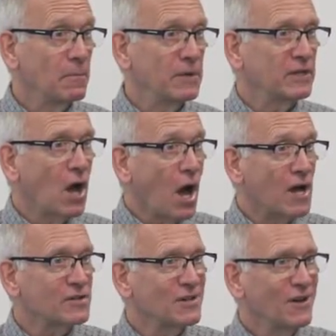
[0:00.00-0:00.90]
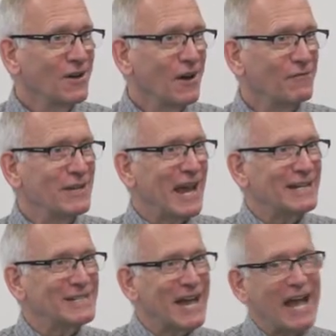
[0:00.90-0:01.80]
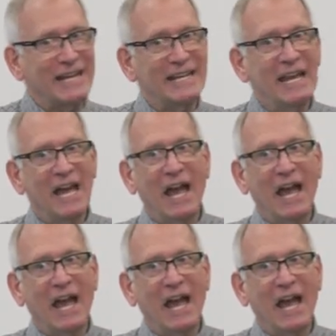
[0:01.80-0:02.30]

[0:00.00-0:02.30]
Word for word: because of the anxiety